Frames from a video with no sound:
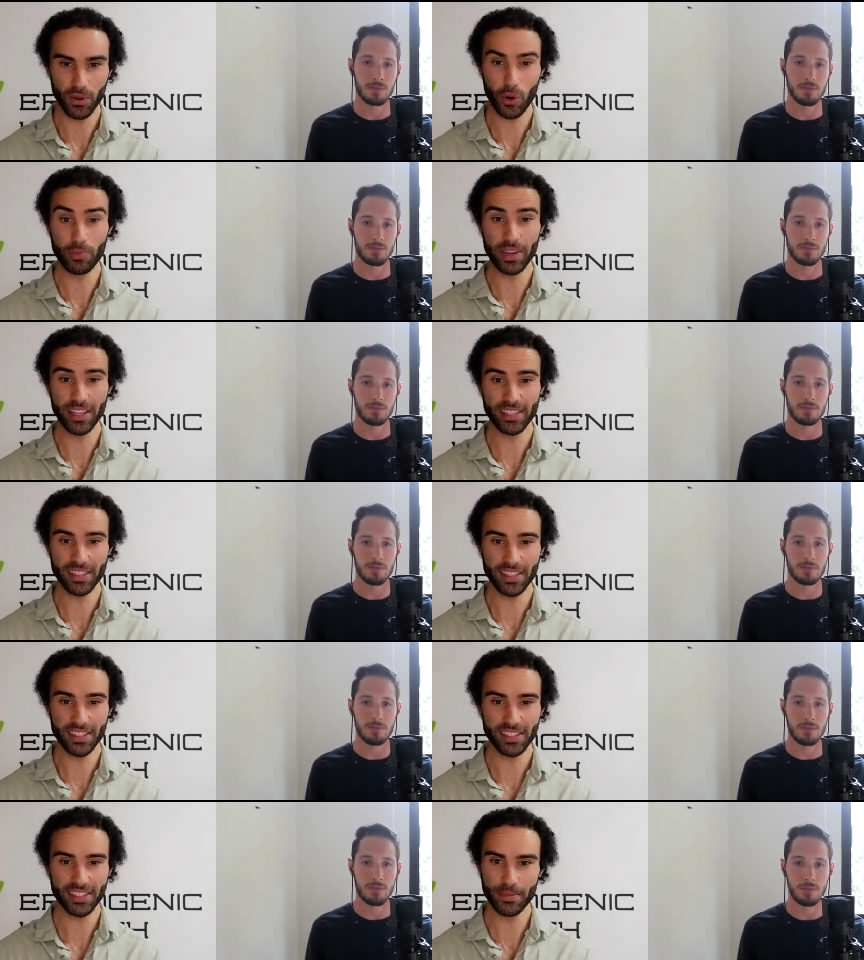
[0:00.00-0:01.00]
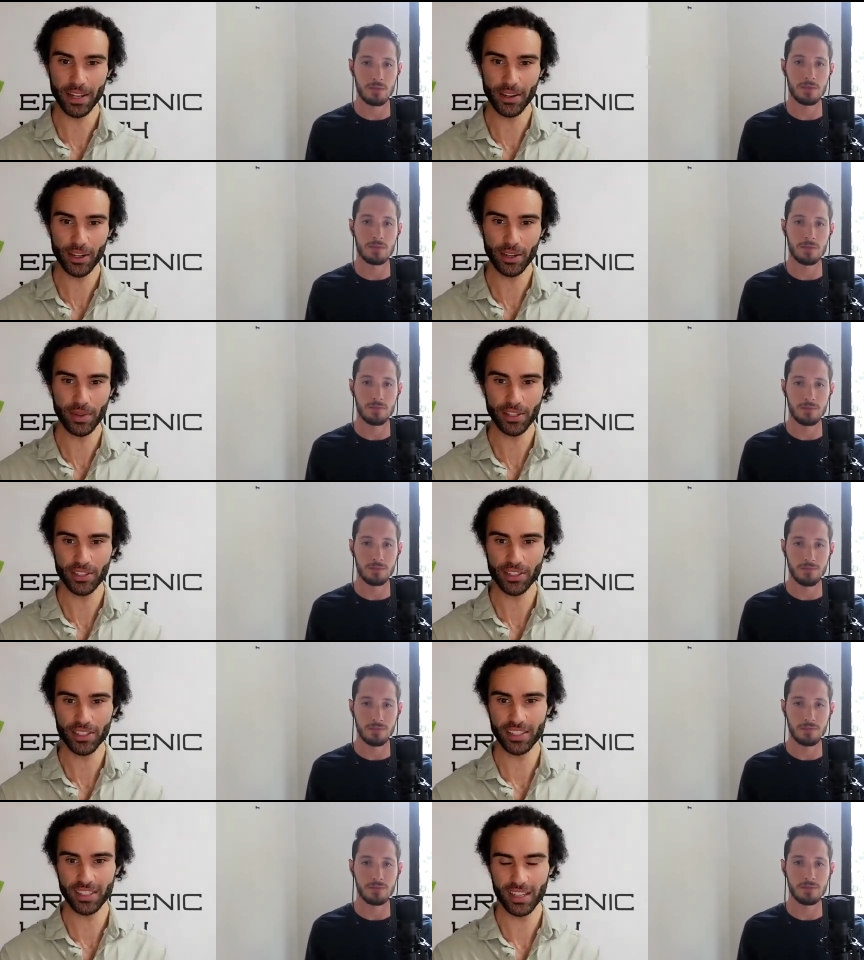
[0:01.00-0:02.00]
Speaker 1: hormesis. I know you
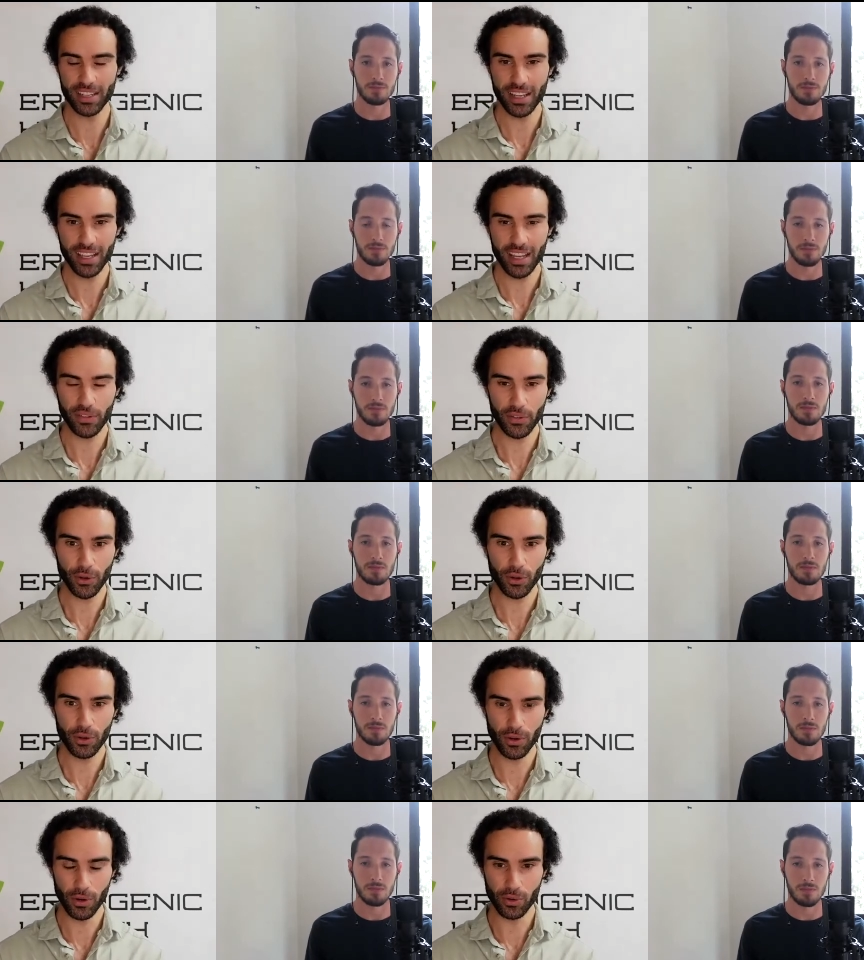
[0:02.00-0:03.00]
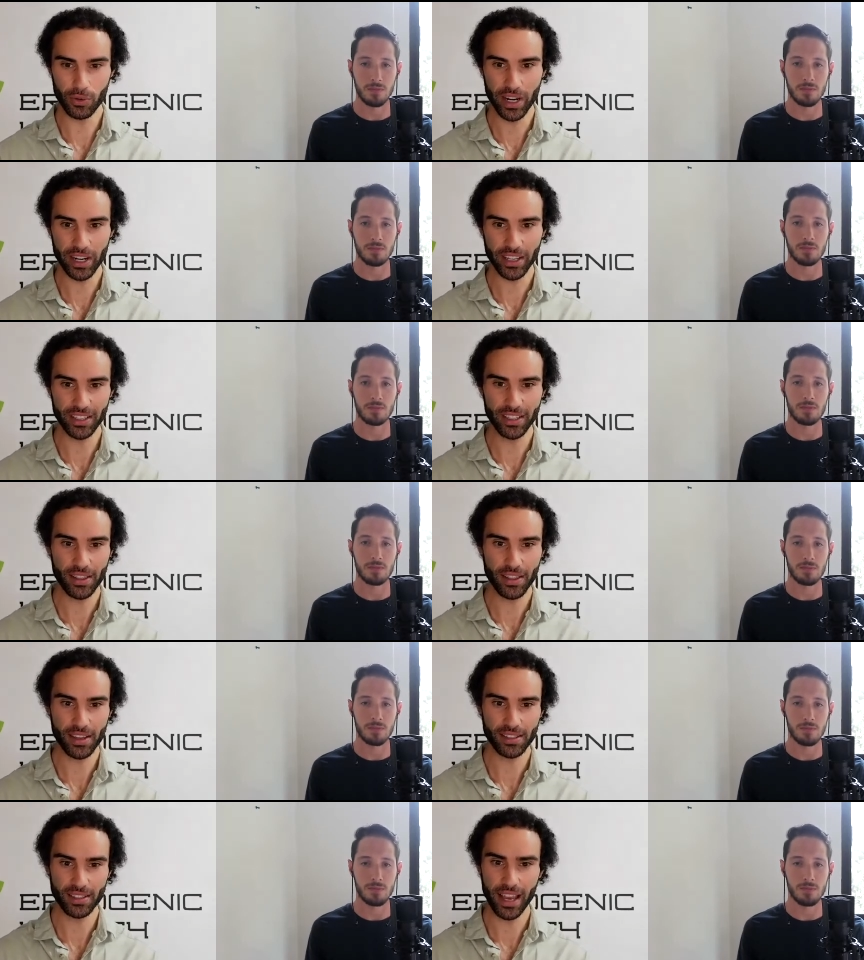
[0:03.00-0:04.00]
mentioned a few already,
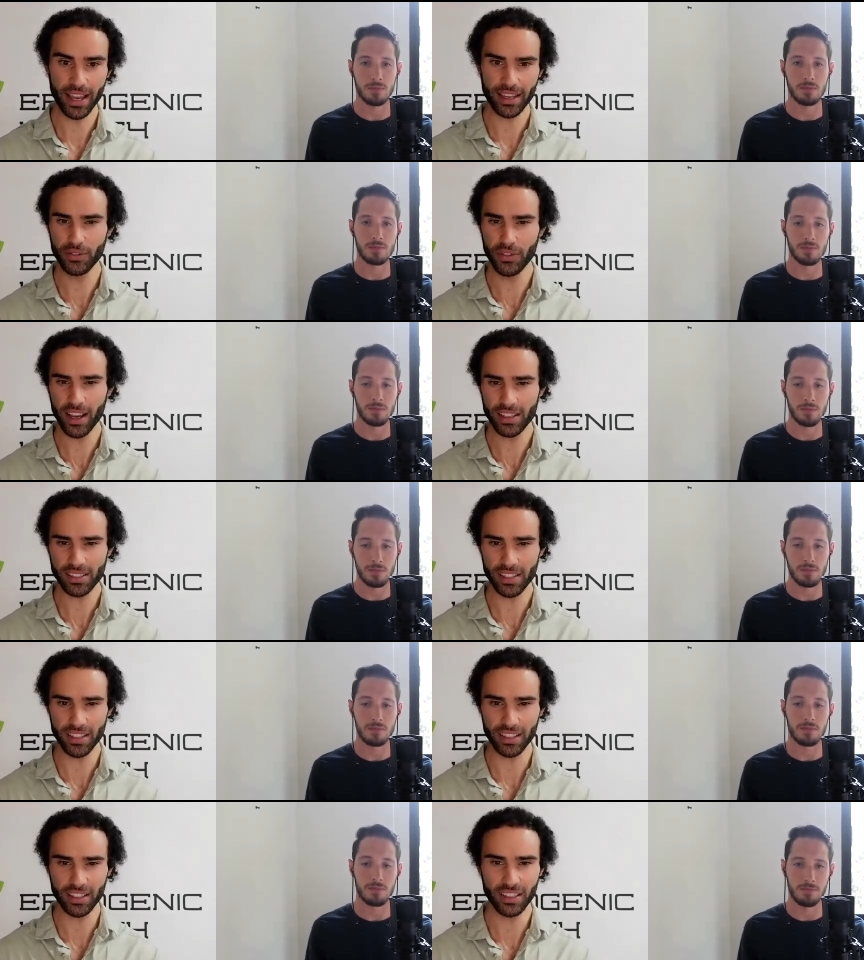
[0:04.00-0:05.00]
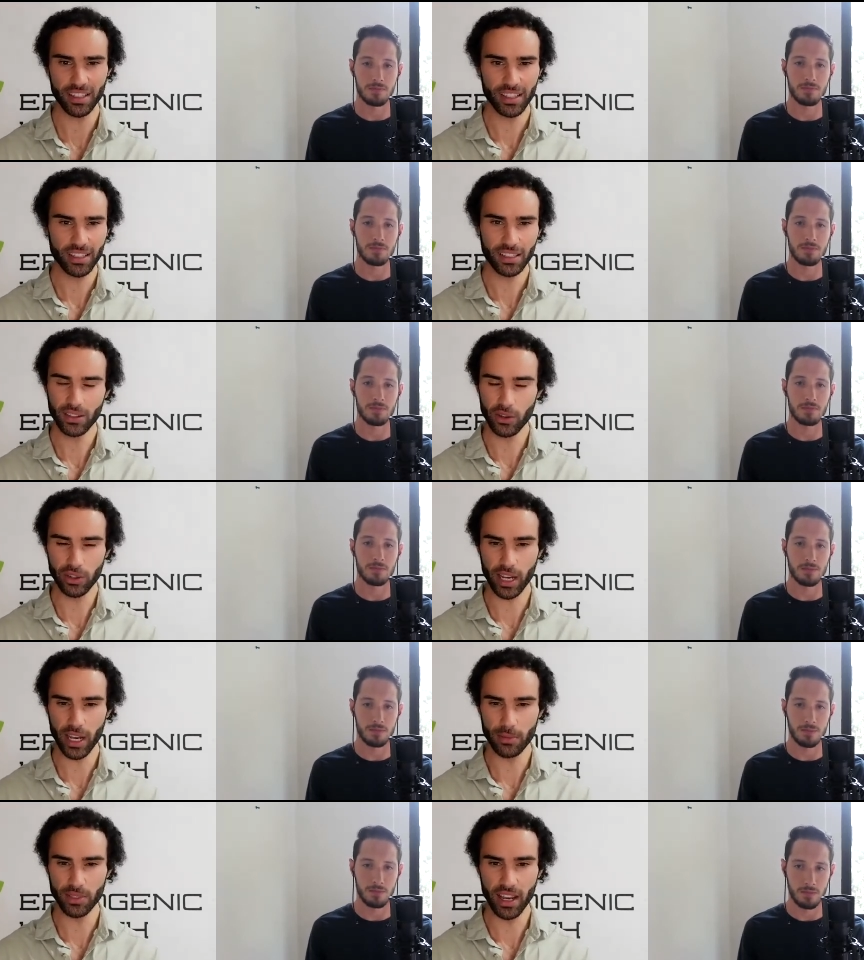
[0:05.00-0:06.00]
things like fasting, low
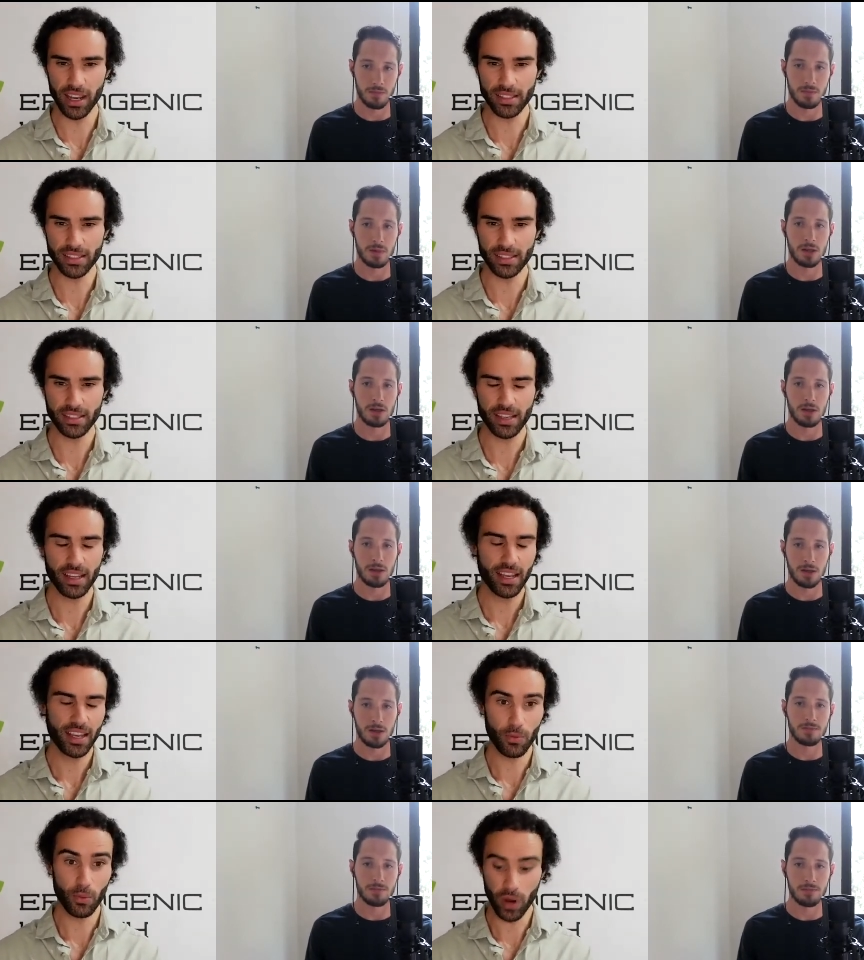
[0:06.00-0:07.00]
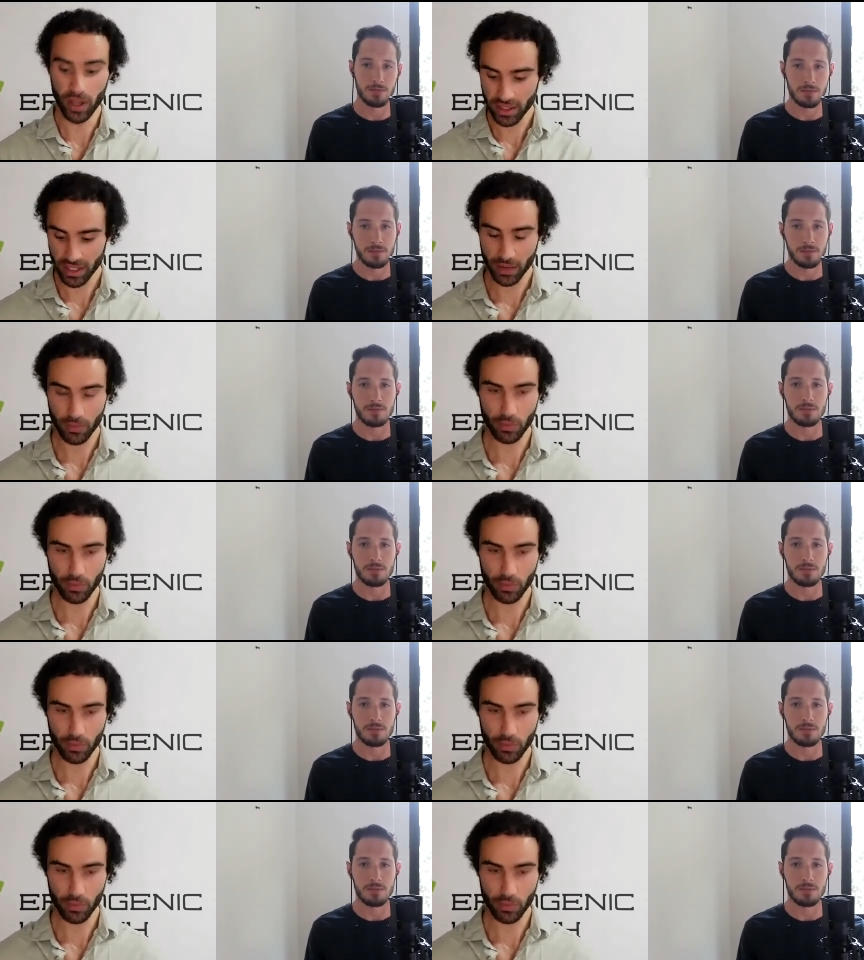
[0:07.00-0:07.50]
carb diets. One that I'm